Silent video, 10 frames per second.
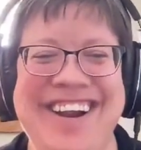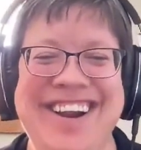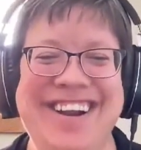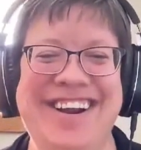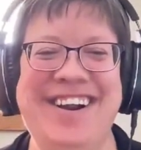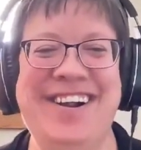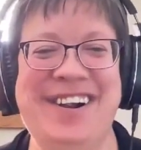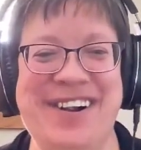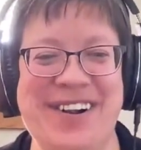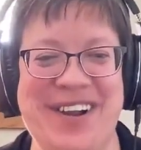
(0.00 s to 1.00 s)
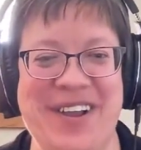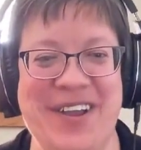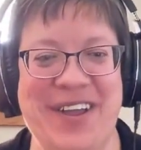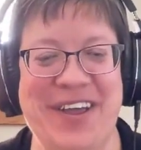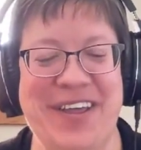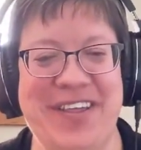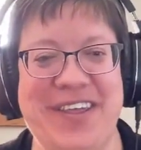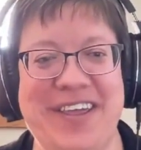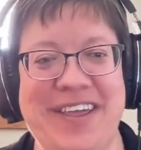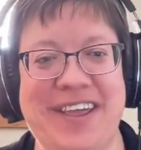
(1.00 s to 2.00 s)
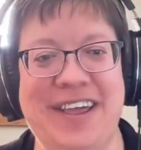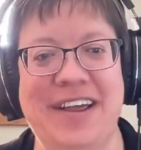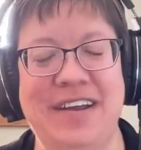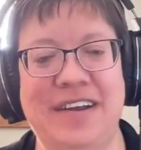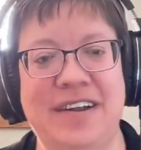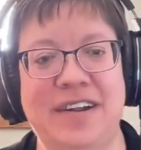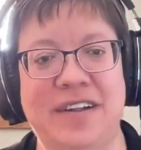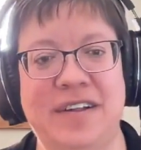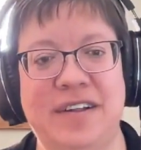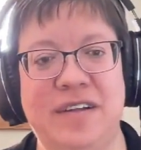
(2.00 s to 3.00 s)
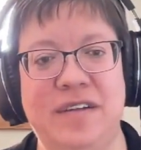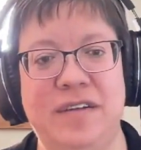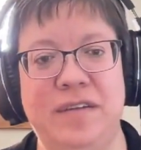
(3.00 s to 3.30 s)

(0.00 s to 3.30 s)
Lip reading: (not speaking)